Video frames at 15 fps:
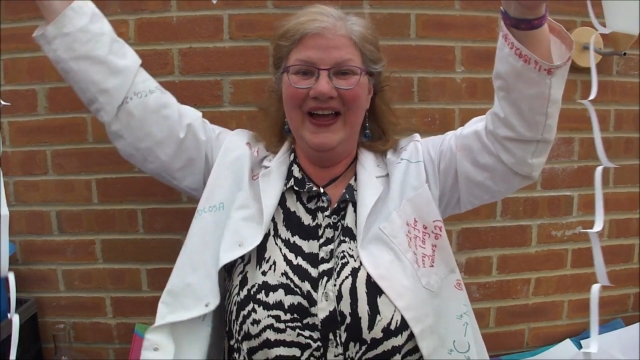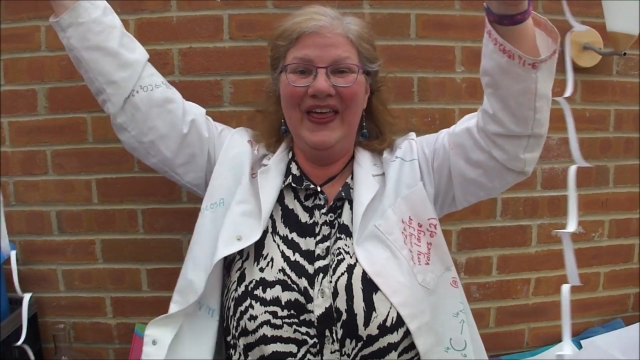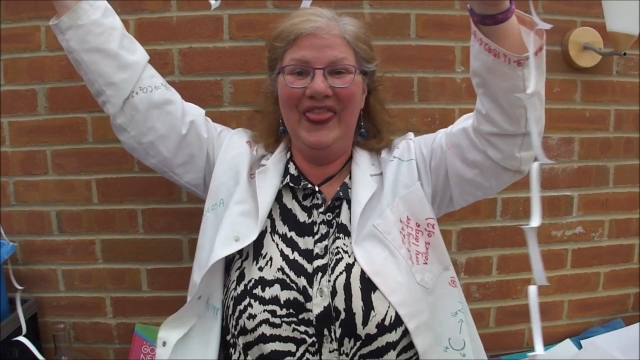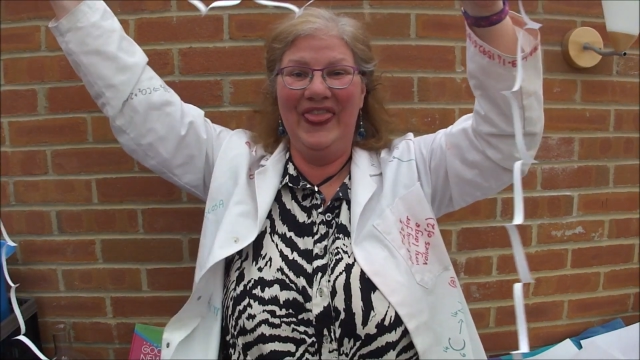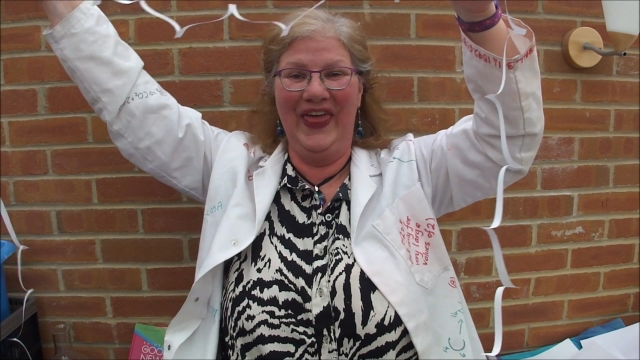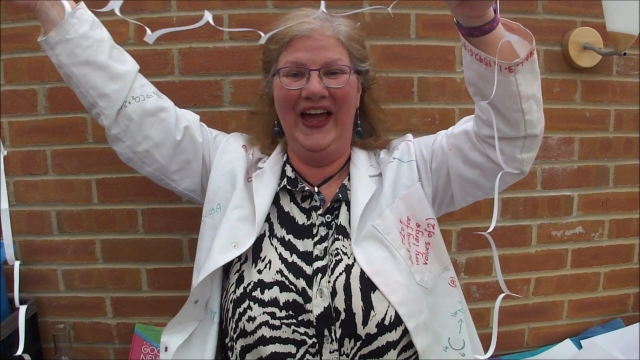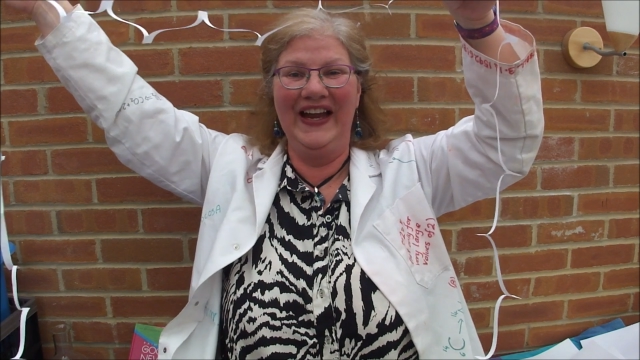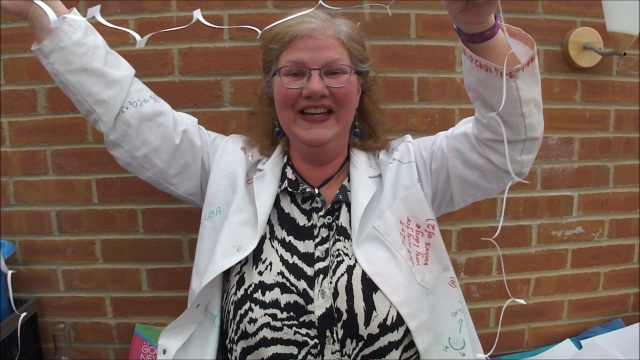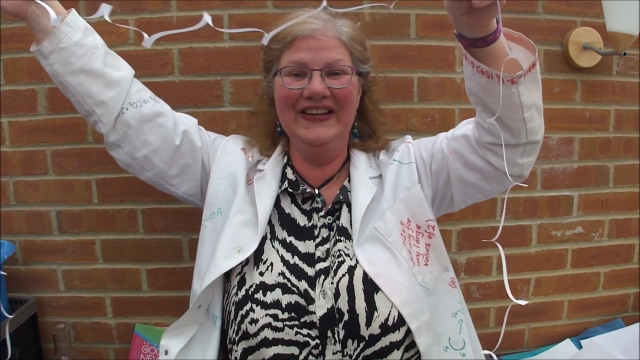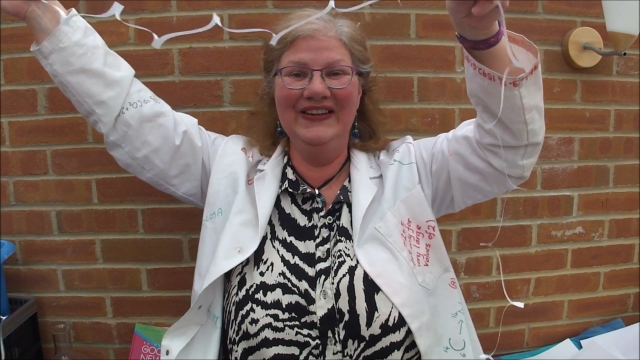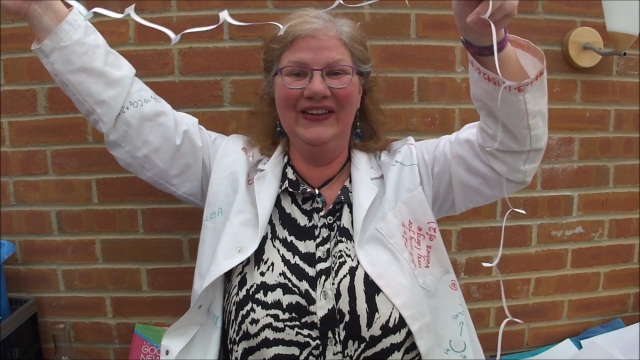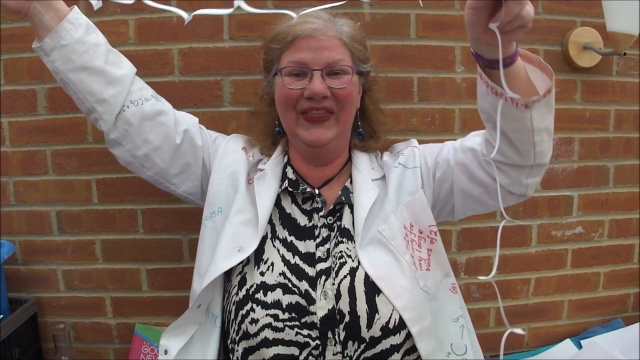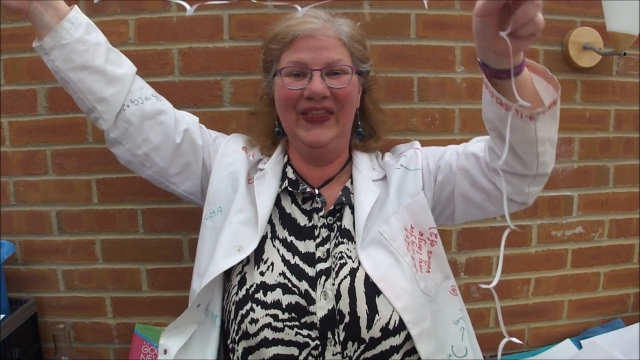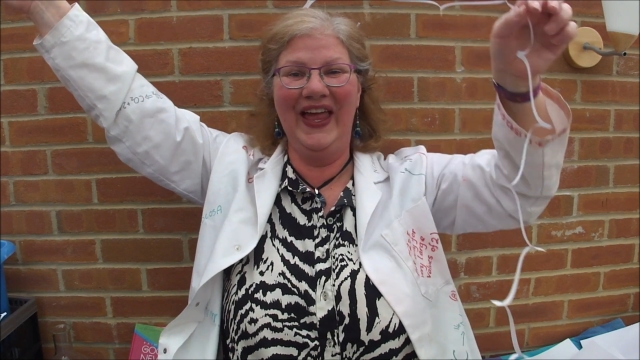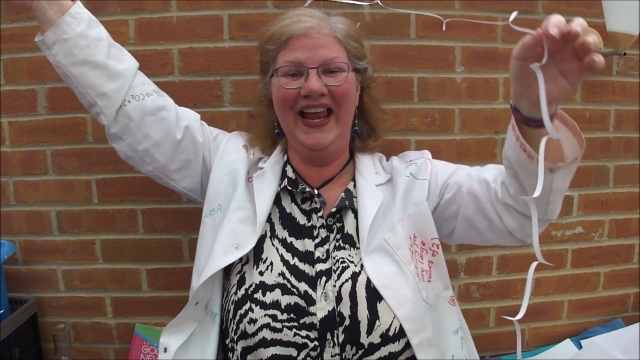than you'd
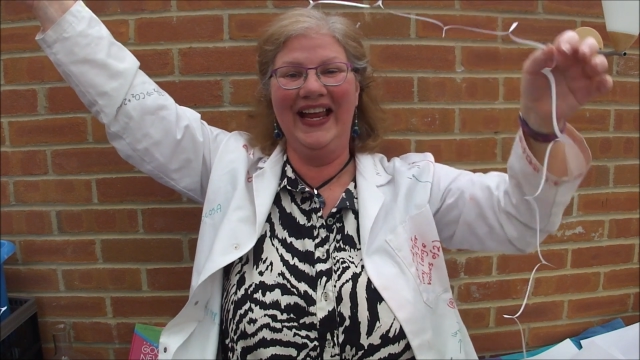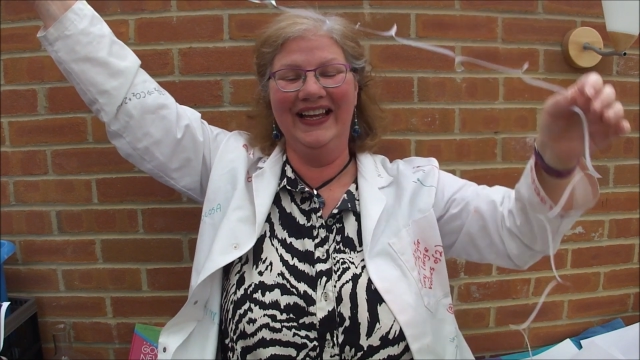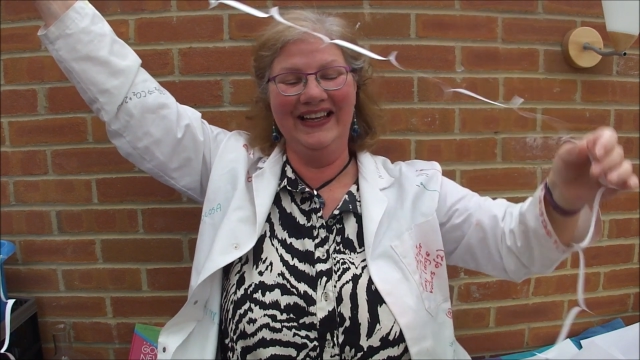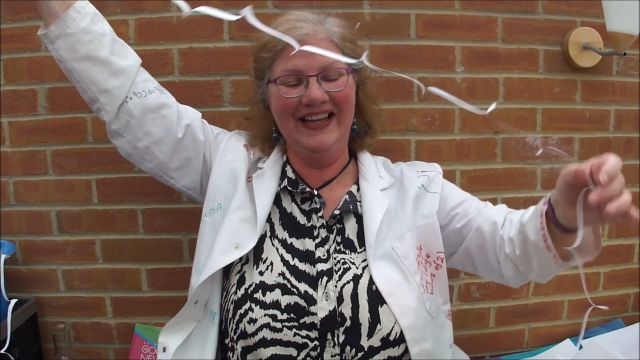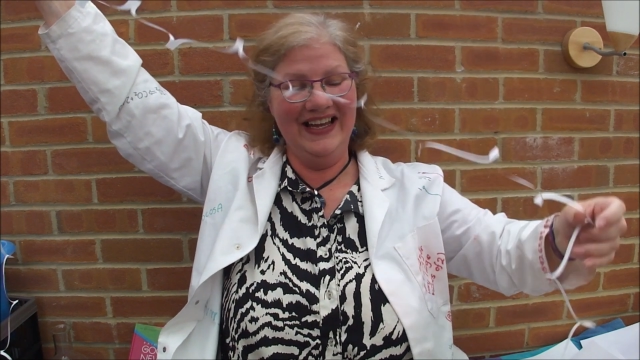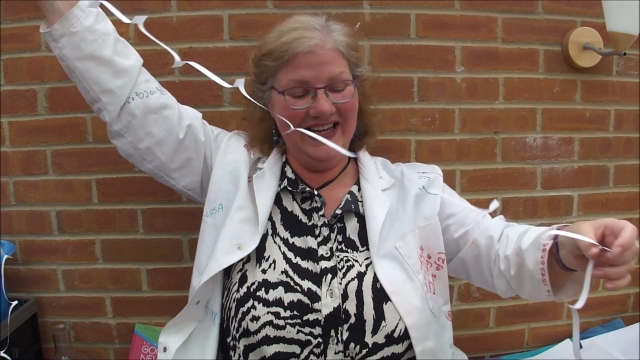think.